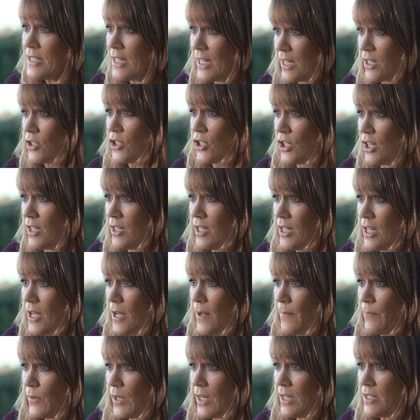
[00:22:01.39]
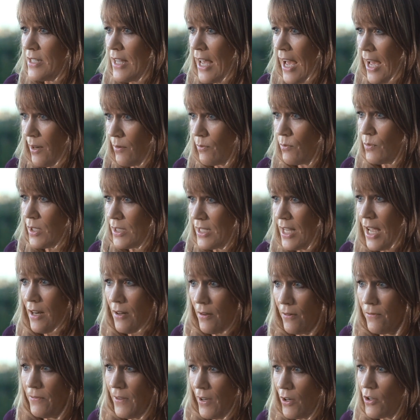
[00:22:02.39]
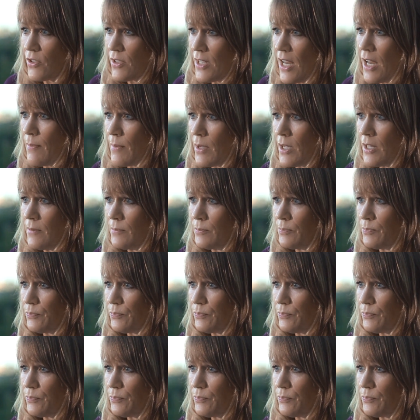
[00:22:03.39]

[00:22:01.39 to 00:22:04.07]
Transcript: addiction. Is that a fair statement?